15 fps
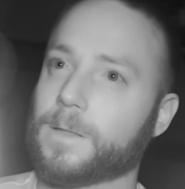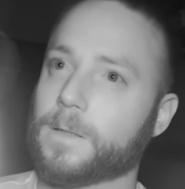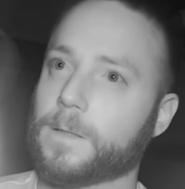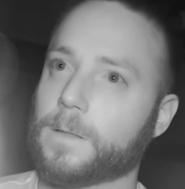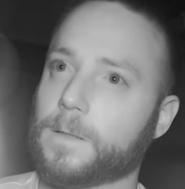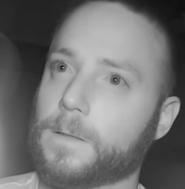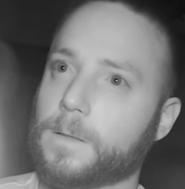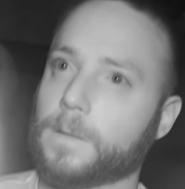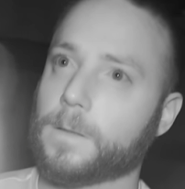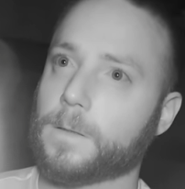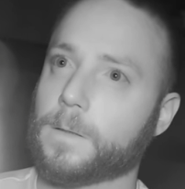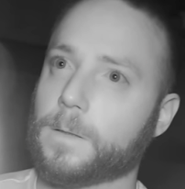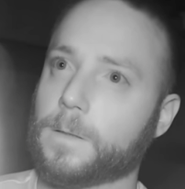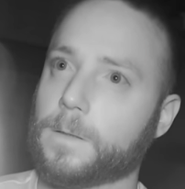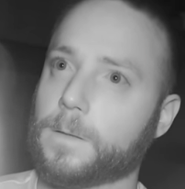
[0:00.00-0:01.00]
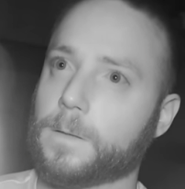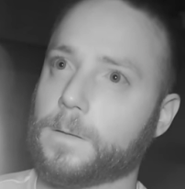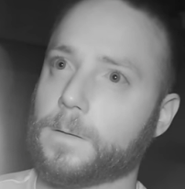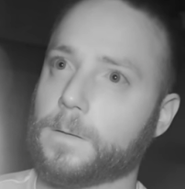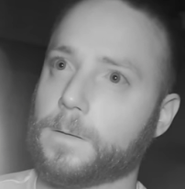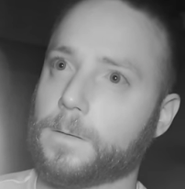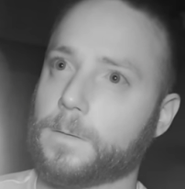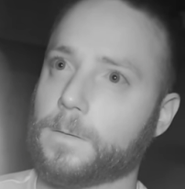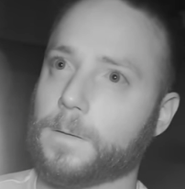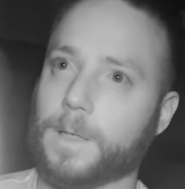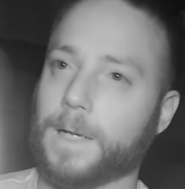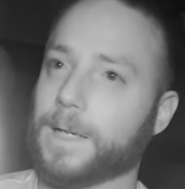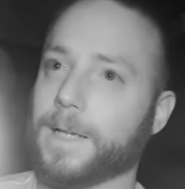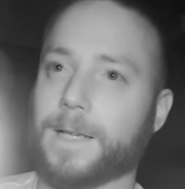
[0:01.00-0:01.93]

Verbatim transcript: it's two words, yeah. I